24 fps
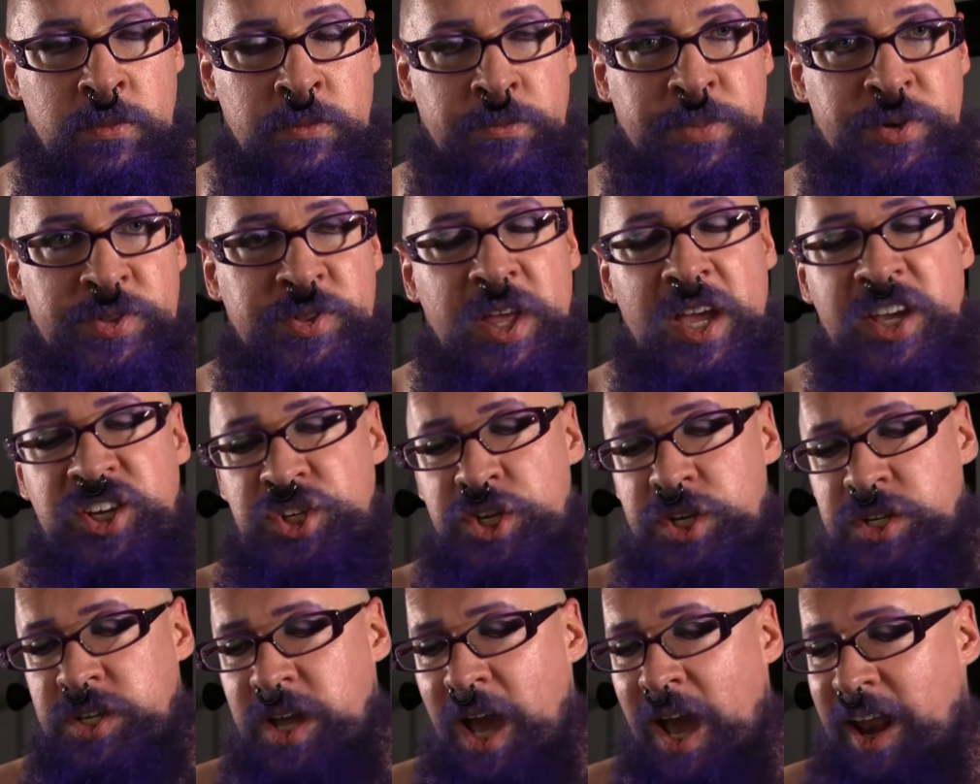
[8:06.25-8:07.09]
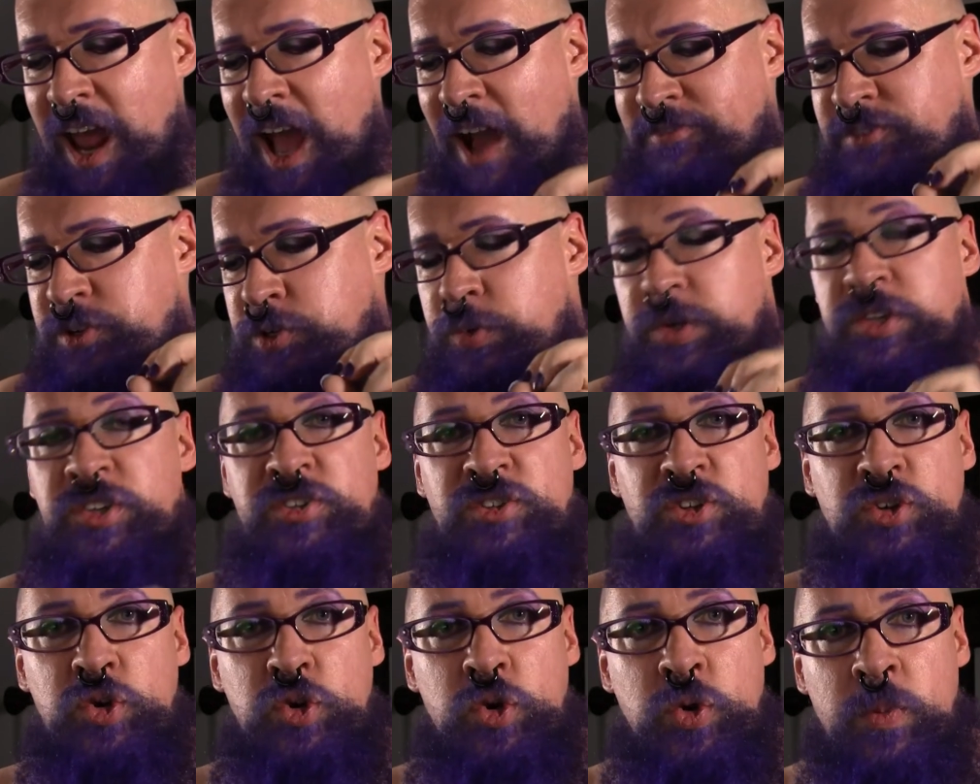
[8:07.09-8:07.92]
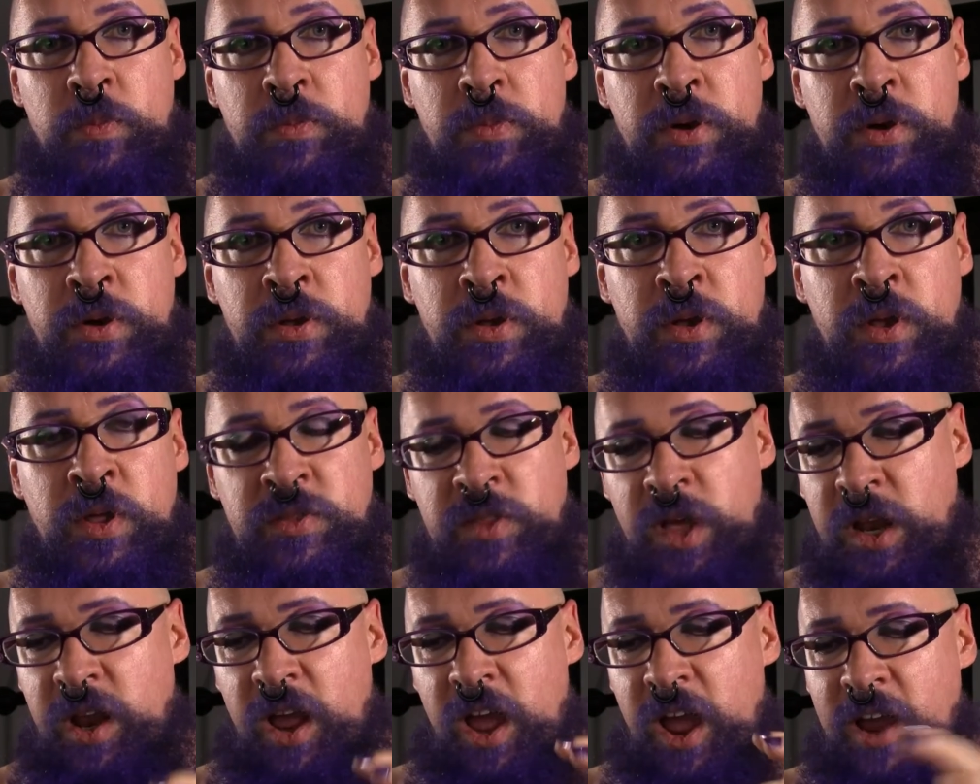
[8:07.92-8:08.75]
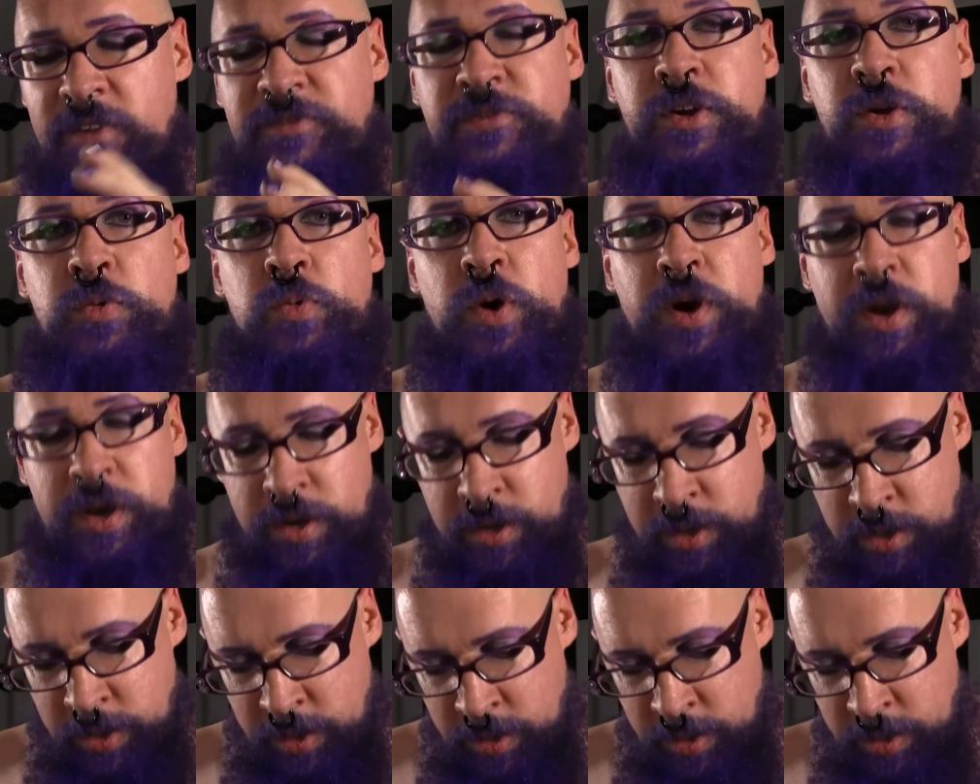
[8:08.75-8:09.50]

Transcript: But they should not have to assume that everyone,